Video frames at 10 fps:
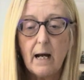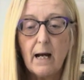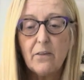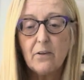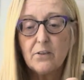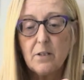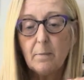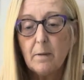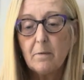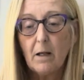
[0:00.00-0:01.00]
I thought it'd
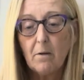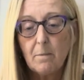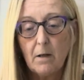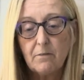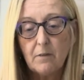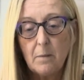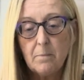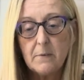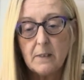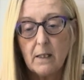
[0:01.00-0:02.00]
be a lot more
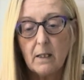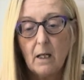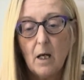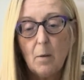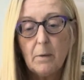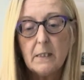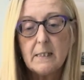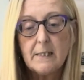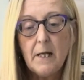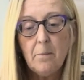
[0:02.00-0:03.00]
flimsy, but
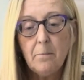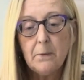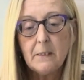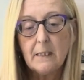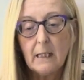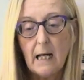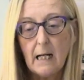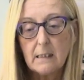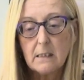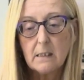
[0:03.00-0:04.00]
it's tempered
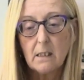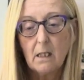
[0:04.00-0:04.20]
glass.